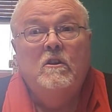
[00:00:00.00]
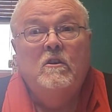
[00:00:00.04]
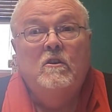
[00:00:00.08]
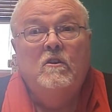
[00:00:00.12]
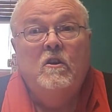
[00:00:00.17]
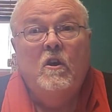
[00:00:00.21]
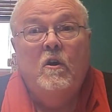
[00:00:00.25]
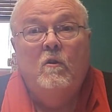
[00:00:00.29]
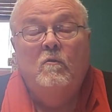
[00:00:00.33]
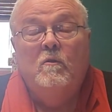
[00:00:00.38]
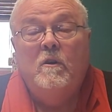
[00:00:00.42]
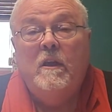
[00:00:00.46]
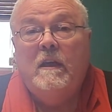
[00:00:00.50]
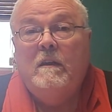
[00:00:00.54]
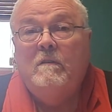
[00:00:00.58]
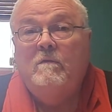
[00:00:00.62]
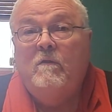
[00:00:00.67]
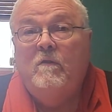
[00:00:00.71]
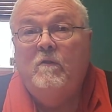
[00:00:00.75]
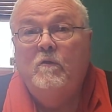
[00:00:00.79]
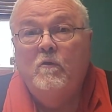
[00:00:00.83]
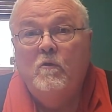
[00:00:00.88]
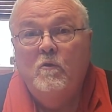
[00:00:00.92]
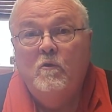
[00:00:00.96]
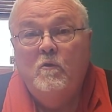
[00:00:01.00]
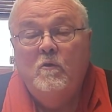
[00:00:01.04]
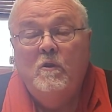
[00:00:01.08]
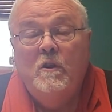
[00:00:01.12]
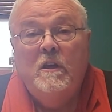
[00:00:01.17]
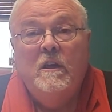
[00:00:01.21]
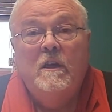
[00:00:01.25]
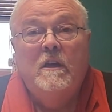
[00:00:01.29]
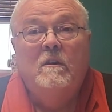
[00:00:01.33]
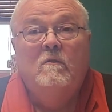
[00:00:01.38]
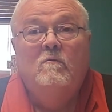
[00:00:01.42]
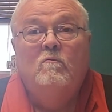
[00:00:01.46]
donate food,
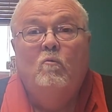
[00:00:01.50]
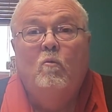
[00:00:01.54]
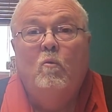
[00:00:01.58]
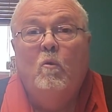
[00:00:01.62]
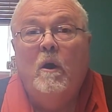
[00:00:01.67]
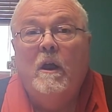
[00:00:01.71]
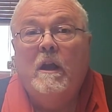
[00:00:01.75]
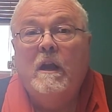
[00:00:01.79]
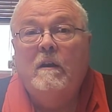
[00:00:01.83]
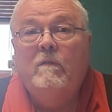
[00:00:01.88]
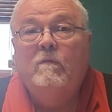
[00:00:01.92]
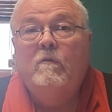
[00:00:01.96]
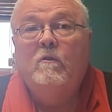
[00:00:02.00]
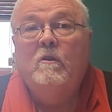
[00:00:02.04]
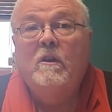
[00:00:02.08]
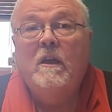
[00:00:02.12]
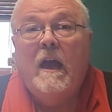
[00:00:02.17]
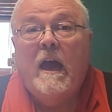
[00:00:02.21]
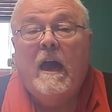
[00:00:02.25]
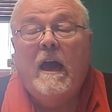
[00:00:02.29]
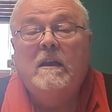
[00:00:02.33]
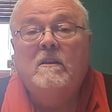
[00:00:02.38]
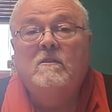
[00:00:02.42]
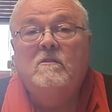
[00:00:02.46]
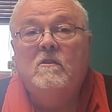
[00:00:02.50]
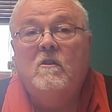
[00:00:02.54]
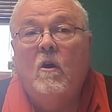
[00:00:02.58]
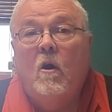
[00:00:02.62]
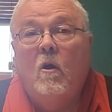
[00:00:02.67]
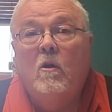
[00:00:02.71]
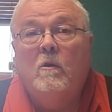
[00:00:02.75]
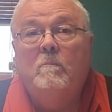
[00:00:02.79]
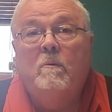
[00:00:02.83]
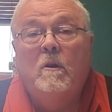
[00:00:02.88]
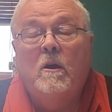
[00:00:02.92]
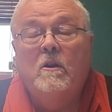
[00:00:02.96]
whatever God has
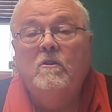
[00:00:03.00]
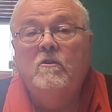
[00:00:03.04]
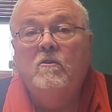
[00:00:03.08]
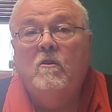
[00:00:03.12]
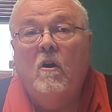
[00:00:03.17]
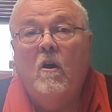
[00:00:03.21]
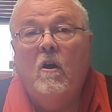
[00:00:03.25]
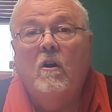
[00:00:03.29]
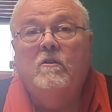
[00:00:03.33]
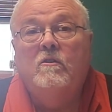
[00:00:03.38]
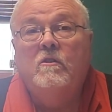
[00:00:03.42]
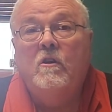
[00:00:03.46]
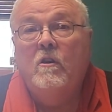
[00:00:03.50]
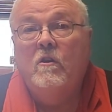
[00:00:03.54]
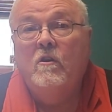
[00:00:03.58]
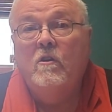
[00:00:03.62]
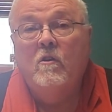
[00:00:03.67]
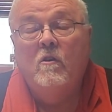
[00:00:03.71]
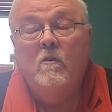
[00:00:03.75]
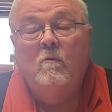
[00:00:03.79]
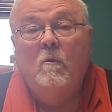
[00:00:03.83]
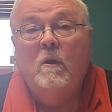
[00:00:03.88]
called upon your heart to do,